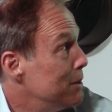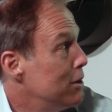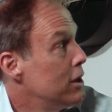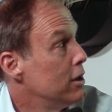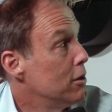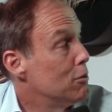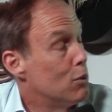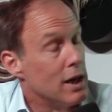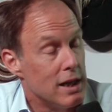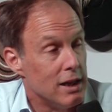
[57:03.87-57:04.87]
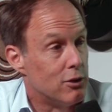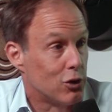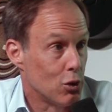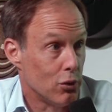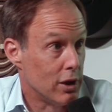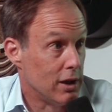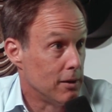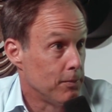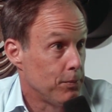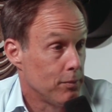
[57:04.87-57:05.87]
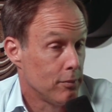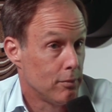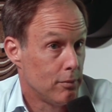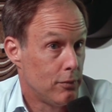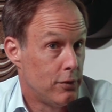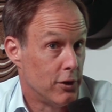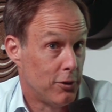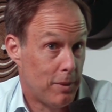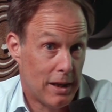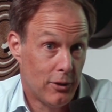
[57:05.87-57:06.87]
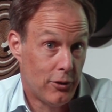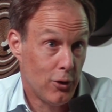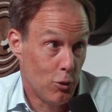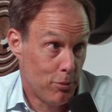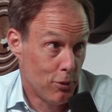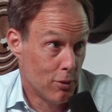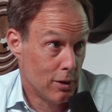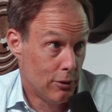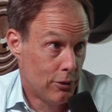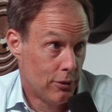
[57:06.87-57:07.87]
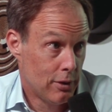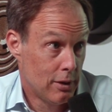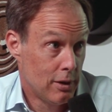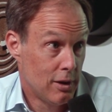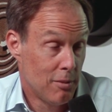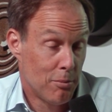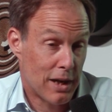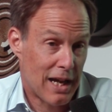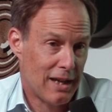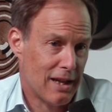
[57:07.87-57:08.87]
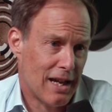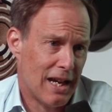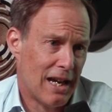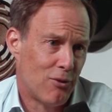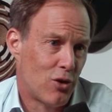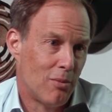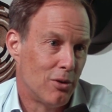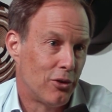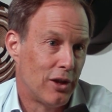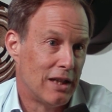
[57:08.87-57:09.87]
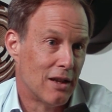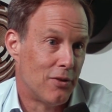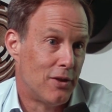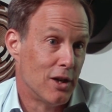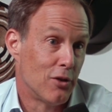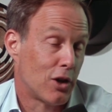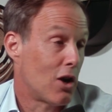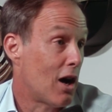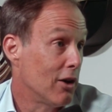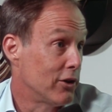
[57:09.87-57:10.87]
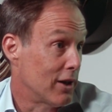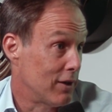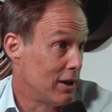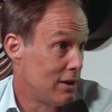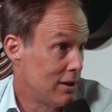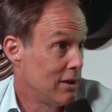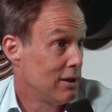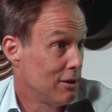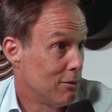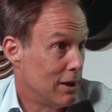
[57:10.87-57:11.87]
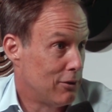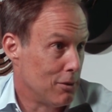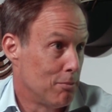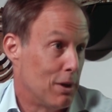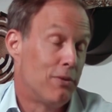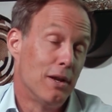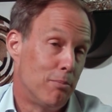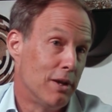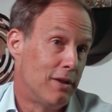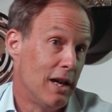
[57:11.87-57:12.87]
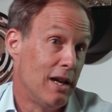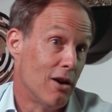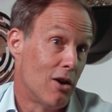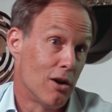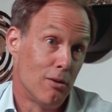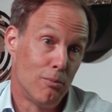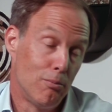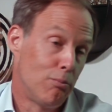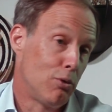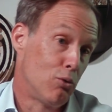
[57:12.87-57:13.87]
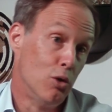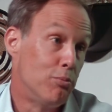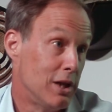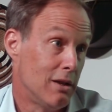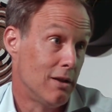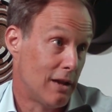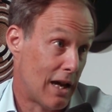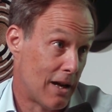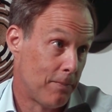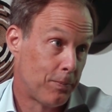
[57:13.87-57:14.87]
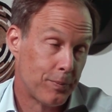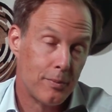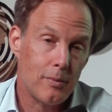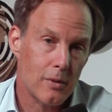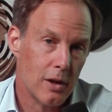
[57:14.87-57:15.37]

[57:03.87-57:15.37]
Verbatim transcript: I mean, Rite Aid certainly dispensed opioids, but I I have trouble saying that they're the cause of it. Right. Right. So, but the, right. but they are grouped into that. Right.